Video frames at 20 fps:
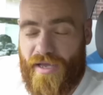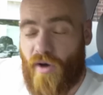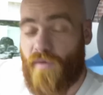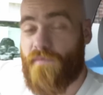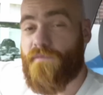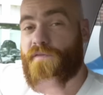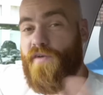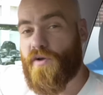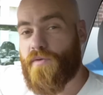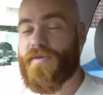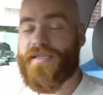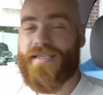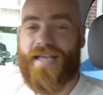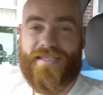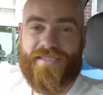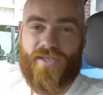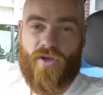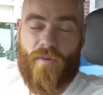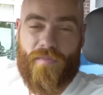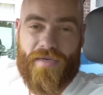On filming
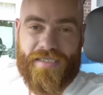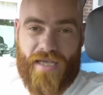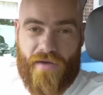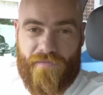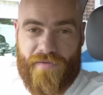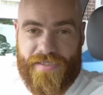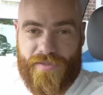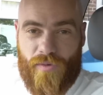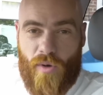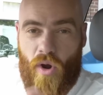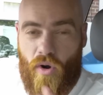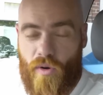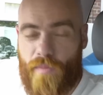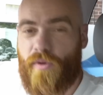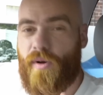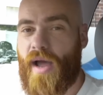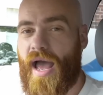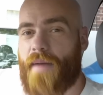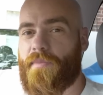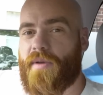days, I got myself into a
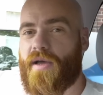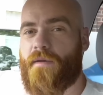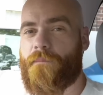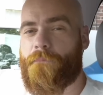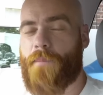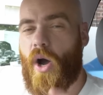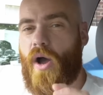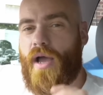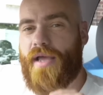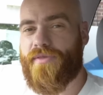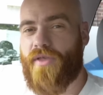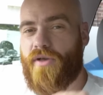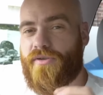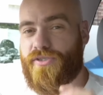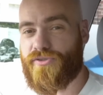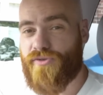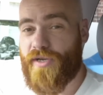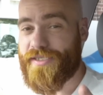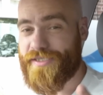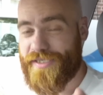horrible habit of buying
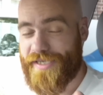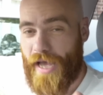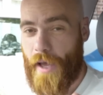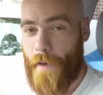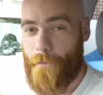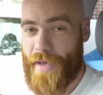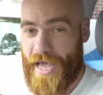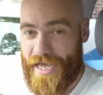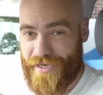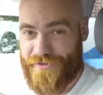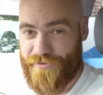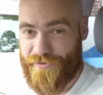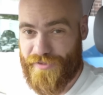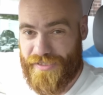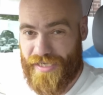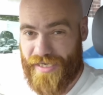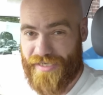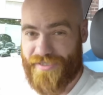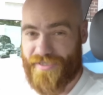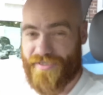those drinks you get at petrol
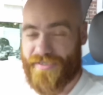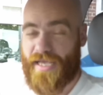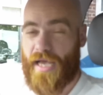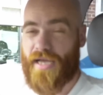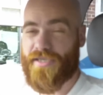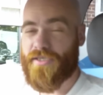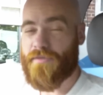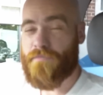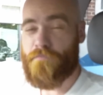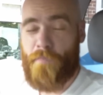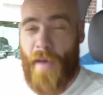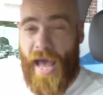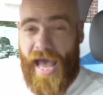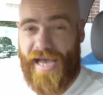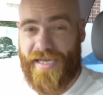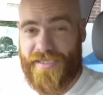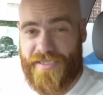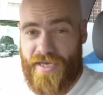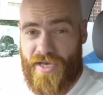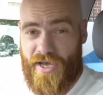stations that are just
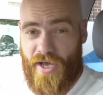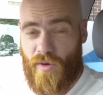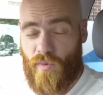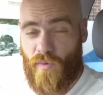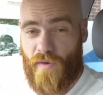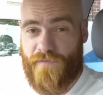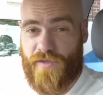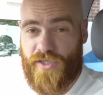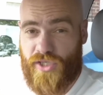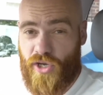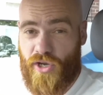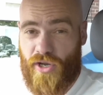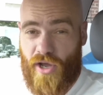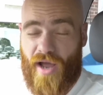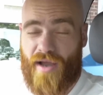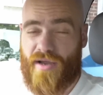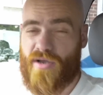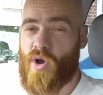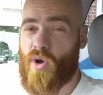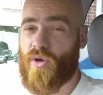packed with sugar
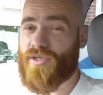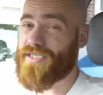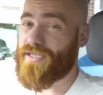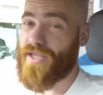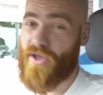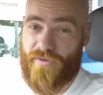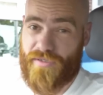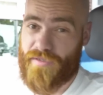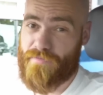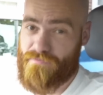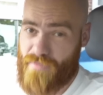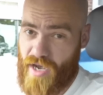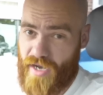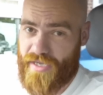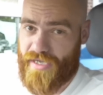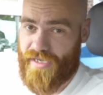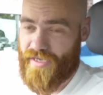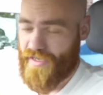and cost loads of money.